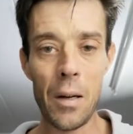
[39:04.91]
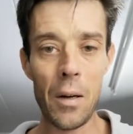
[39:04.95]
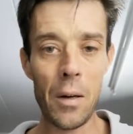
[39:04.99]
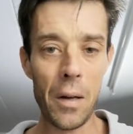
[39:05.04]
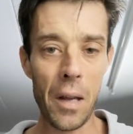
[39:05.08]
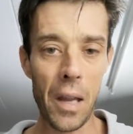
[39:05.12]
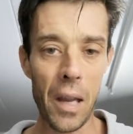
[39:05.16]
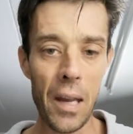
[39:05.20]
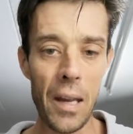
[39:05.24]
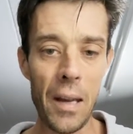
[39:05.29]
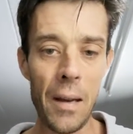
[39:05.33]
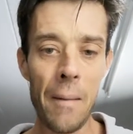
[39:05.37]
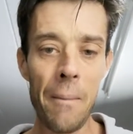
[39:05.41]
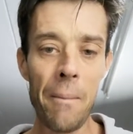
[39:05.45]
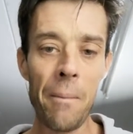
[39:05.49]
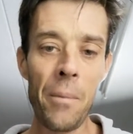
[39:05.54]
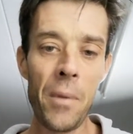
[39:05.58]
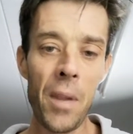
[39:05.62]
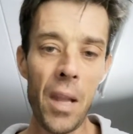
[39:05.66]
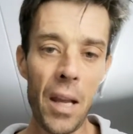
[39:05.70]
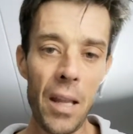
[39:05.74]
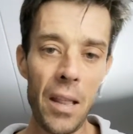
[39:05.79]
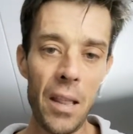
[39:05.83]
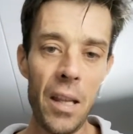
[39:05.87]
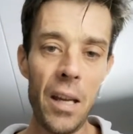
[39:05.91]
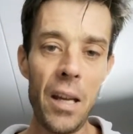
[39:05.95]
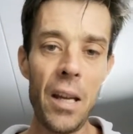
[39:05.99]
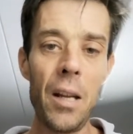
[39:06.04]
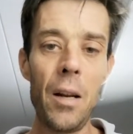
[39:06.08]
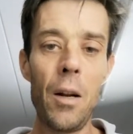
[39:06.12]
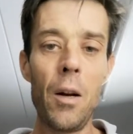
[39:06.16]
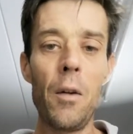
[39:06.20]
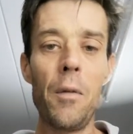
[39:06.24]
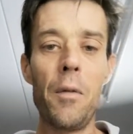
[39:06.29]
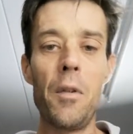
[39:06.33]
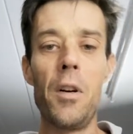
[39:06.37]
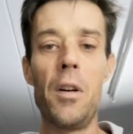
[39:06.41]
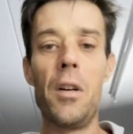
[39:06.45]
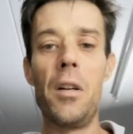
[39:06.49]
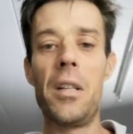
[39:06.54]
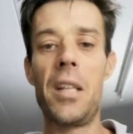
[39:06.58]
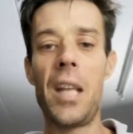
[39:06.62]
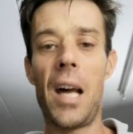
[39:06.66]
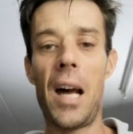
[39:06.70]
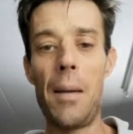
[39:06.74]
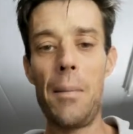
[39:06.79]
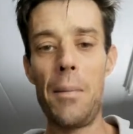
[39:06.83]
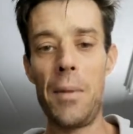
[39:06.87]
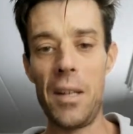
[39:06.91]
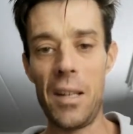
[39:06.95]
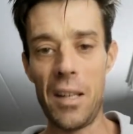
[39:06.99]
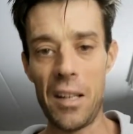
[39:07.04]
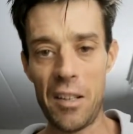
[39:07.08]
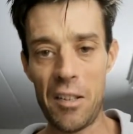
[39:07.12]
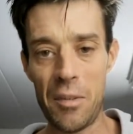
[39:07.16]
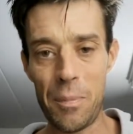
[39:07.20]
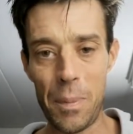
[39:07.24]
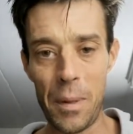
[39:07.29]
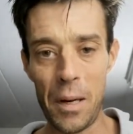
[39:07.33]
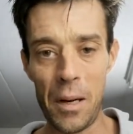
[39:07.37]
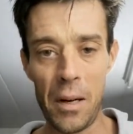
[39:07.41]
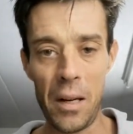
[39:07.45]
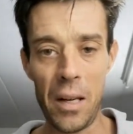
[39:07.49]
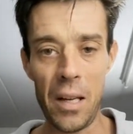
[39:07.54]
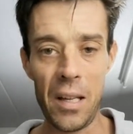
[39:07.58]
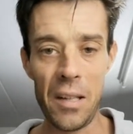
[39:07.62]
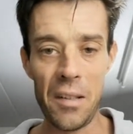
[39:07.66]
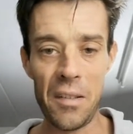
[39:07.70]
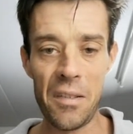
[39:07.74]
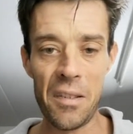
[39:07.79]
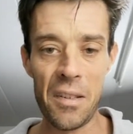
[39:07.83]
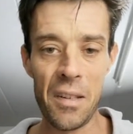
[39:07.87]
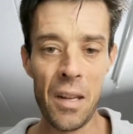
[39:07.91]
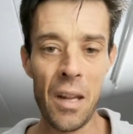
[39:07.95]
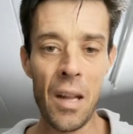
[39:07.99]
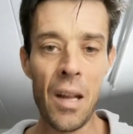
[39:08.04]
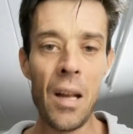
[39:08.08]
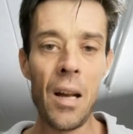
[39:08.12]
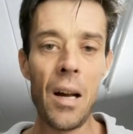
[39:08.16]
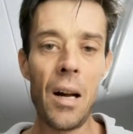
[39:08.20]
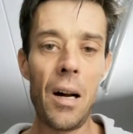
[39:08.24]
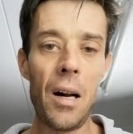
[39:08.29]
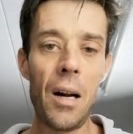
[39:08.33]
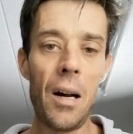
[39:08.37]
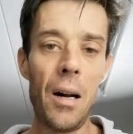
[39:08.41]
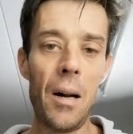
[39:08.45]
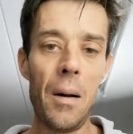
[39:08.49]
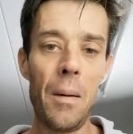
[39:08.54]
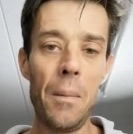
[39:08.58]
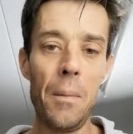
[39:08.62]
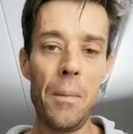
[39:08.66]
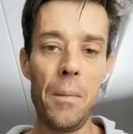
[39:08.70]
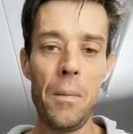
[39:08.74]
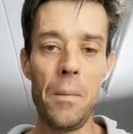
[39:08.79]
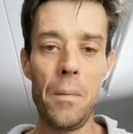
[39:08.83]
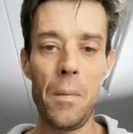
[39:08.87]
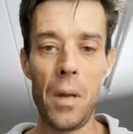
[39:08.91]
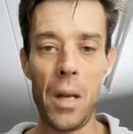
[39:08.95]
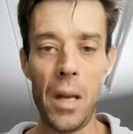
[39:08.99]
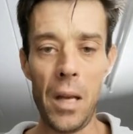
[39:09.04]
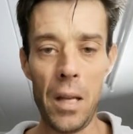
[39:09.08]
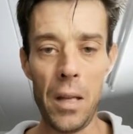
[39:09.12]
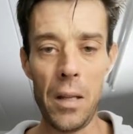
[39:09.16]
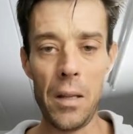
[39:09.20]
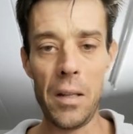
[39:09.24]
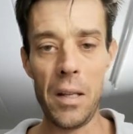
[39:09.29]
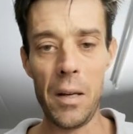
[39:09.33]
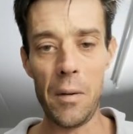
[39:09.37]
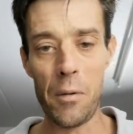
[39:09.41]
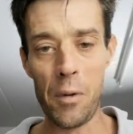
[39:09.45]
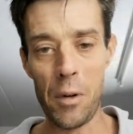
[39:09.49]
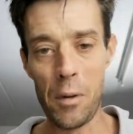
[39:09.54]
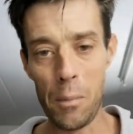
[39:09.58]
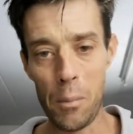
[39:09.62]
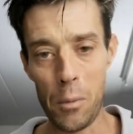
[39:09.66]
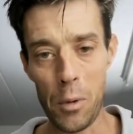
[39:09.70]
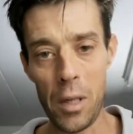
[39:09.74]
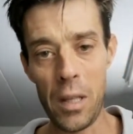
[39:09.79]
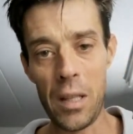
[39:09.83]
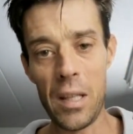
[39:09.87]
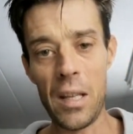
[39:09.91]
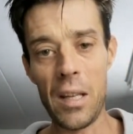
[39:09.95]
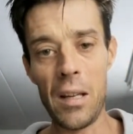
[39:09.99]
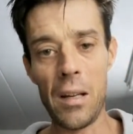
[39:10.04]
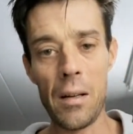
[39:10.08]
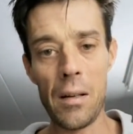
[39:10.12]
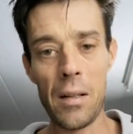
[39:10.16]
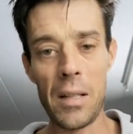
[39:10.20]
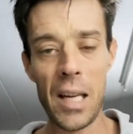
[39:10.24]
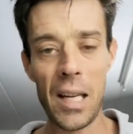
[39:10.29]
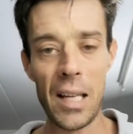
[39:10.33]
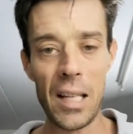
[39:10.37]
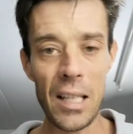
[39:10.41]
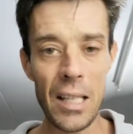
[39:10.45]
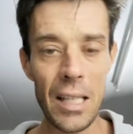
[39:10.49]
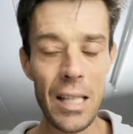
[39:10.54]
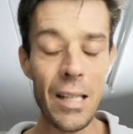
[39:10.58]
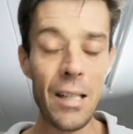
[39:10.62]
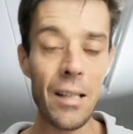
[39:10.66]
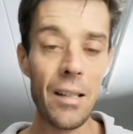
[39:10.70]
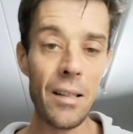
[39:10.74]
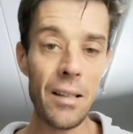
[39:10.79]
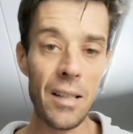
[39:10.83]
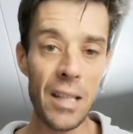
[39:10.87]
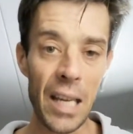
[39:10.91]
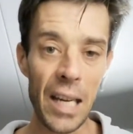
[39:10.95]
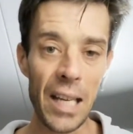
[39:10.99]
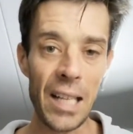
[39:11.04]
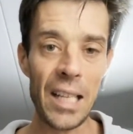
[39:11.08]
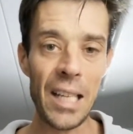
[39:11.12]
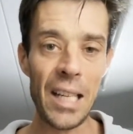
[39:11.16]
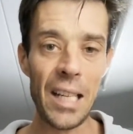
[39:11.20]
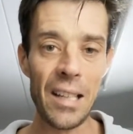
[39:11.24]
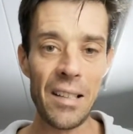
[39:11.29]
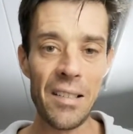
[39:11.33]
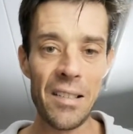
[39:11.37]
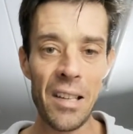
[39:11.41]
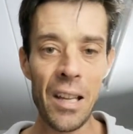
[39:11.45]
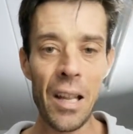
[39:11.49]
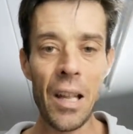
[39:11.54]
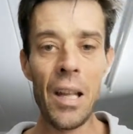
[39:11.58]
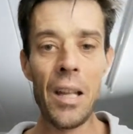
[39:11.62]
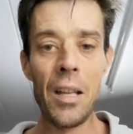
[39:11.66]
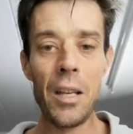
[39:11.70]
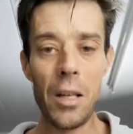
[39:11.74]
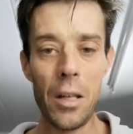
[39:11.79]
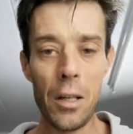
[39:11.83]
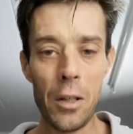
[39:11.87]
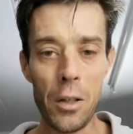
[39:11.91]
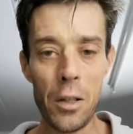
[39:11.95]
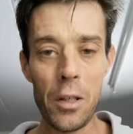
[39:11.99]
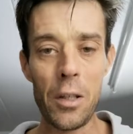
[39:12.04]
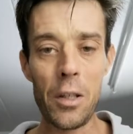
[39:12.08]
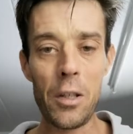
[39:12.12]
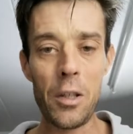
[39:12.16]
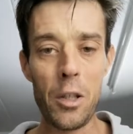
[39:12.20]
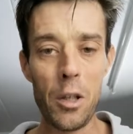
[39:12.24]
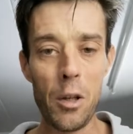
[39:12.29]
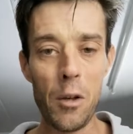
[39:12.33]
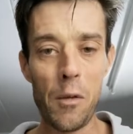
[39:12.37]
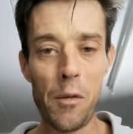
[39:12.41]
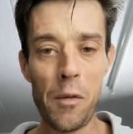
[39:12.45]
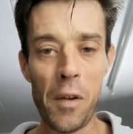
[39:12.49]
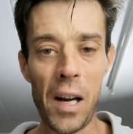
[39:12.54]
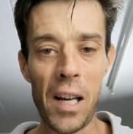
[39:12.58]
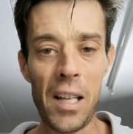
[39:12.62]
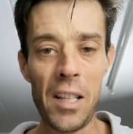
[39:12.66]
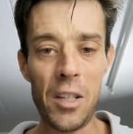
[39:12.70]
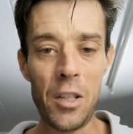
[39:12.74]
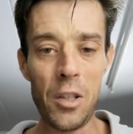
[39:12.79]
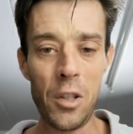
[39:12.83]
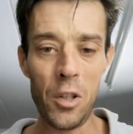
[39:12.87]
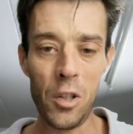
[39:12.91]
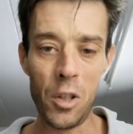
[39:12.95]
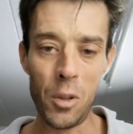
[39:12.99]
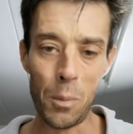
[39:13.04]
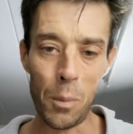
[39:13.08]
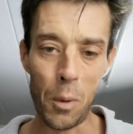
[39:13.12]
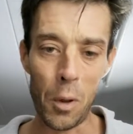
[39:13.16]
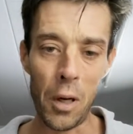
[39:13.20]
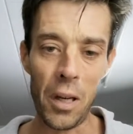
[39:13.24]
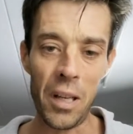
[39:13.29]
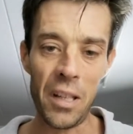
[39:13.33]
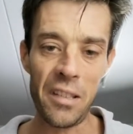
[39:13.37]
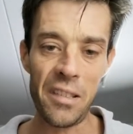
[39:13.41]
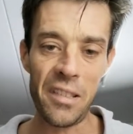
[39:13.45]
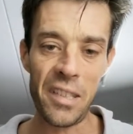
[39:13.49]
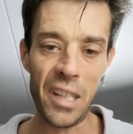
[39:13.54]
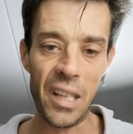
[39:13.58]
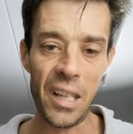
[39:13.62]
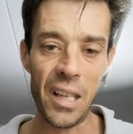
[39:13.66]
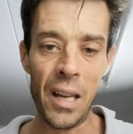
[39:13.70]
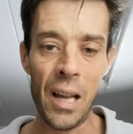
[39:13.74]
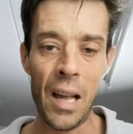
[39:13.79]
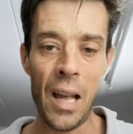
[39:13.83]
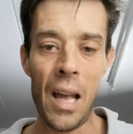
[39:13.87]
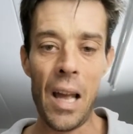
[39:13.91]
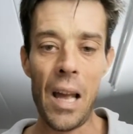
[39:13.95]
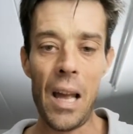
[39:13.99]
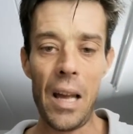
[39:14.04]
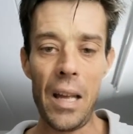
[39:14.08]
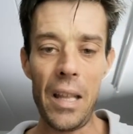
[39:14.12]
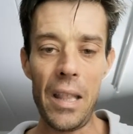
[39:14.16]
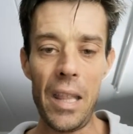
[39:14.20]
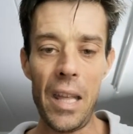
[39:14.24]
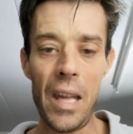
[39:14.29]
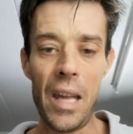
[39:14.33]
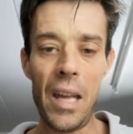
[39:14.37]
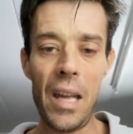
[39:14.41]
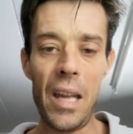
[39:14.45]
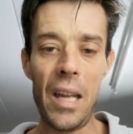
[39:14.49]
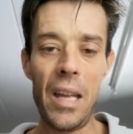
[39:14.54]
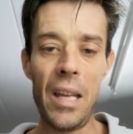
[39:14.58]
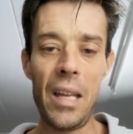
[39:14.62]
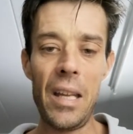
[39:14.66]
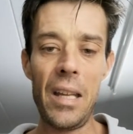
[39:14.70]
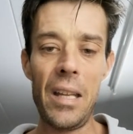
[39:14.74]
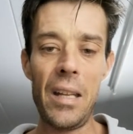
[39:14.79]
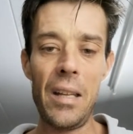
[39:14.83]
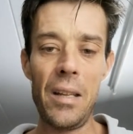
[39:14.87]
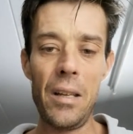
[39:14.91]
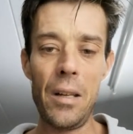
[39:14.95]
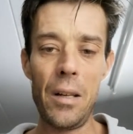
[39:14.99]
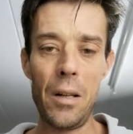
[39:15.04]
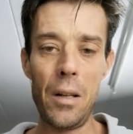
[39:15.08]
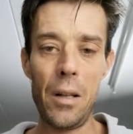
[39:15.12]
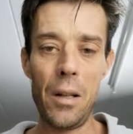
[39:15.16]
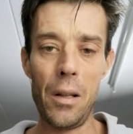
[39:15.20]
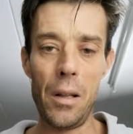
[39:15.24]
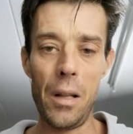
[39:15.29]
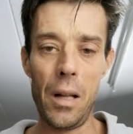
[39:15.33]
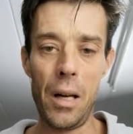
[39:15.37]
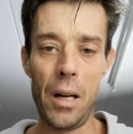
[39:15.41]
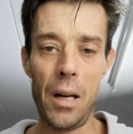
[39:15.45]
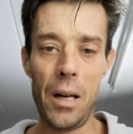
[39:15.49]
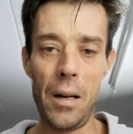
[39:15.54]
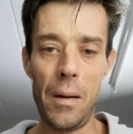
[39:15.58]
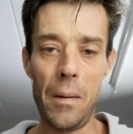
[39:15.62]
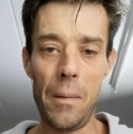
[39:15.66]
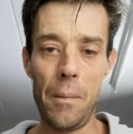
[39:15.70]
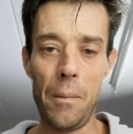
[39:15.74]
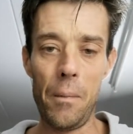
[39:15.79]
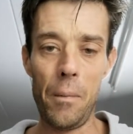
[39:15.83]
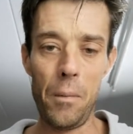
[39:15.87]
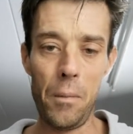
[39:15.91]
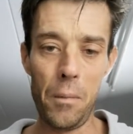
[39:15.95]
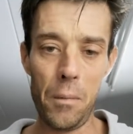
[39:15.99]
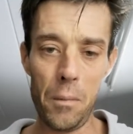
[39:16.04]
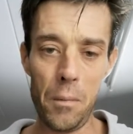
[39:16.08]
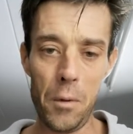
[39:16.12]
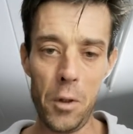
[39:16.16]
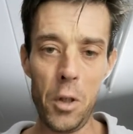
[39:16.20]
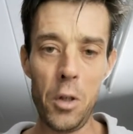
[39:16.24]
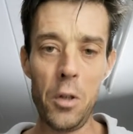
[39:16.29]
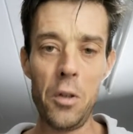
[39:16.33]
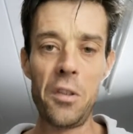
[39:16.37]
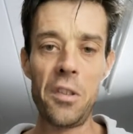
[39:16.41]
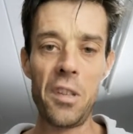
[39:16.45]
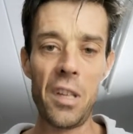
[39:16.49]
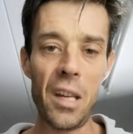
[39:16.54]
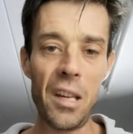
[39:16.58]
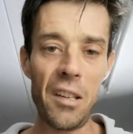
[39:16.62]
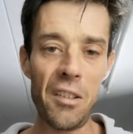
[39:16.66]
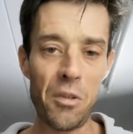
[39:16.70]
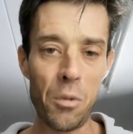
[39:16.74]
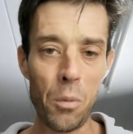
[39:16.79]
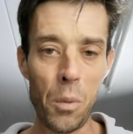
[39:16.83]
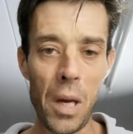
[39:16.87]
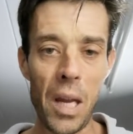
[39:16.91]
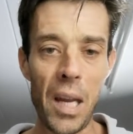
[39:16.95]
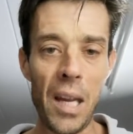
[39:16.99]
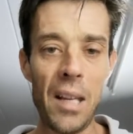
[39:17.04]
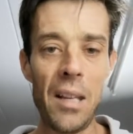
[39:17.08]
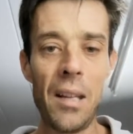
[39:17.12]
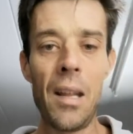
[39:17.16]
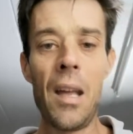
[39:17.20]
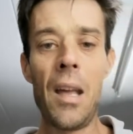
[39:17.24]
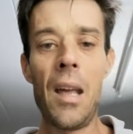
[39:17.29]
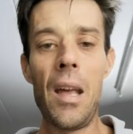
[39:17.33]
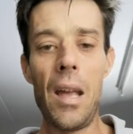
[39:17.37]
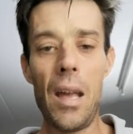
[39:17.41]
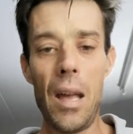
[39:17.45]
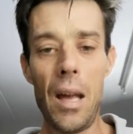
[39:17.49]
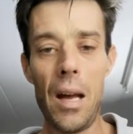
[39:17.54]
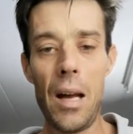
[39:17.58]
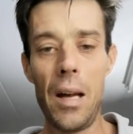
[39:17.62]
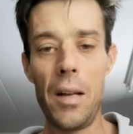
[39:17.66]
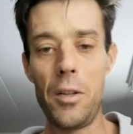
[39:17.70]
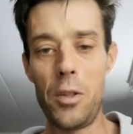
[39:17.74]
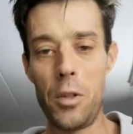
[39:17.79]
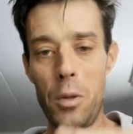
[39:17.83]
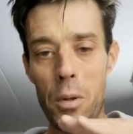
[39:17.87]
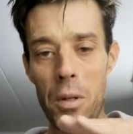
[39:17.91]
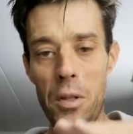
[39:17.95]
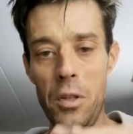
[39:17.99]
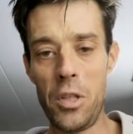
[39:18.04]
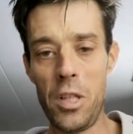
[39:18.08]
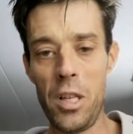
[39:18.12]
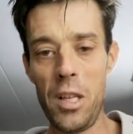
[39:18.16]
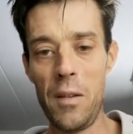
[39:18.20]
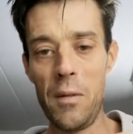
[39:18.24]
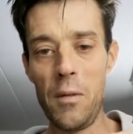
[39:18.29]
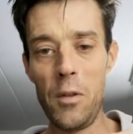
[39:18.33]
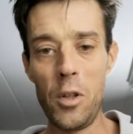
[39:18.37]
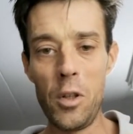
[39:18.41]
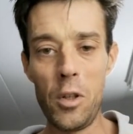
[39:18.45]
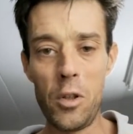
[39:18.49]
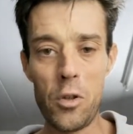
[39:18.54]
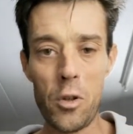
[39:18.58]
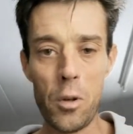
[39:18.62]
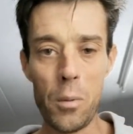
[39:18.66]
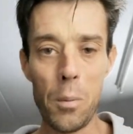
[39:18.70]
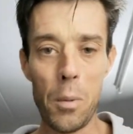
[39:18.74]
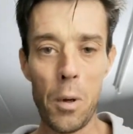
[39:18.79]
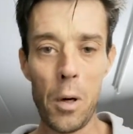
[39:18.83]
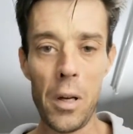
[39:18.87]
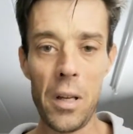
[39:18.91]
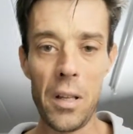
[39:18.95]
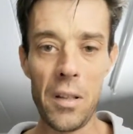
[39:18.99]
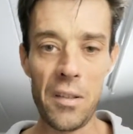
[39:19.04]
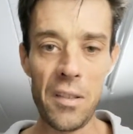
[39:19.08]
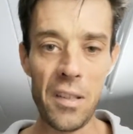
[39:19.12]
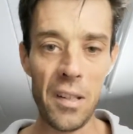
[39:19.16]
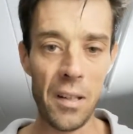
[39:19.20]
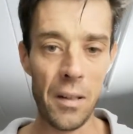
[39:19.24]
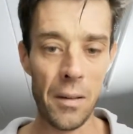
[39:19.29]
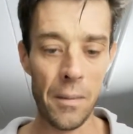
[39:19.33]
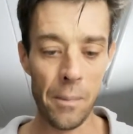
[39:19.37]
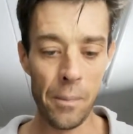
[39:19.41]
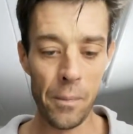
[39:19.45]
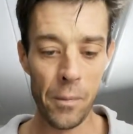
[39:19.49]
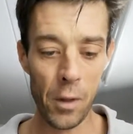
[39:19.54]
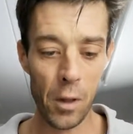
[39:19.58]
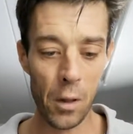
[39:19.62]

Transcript: Okay, and then over time and experience and different breathing techniques, you'll learn to fine-tune your buoyancy, and then you'll use less weight to achieve neutral buoyancy.